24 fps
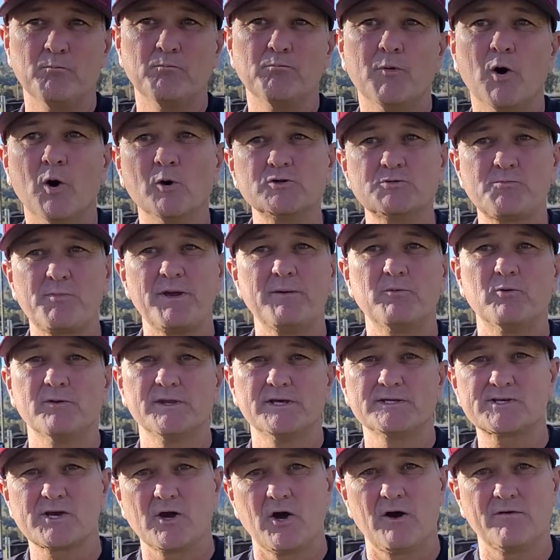most people in
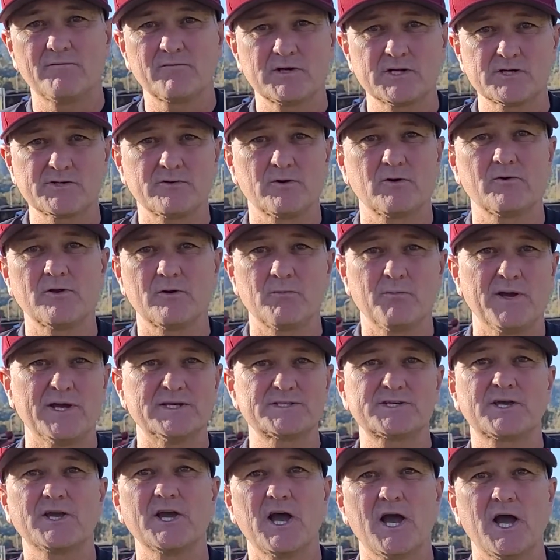this conference throw their
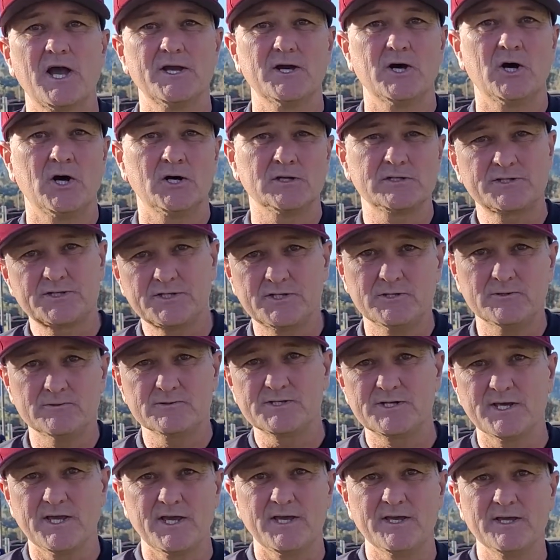best guy on
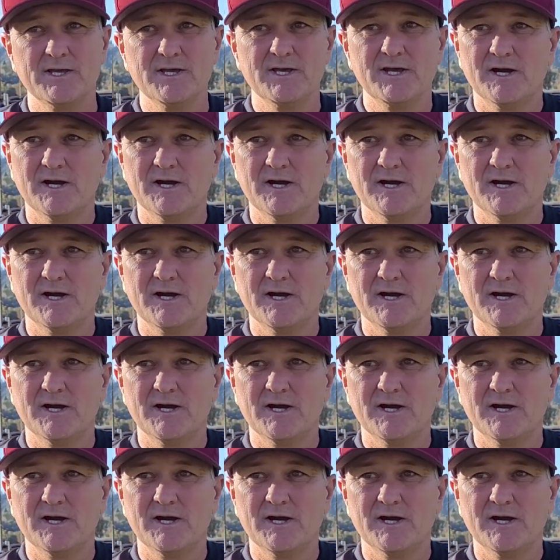Tuesday,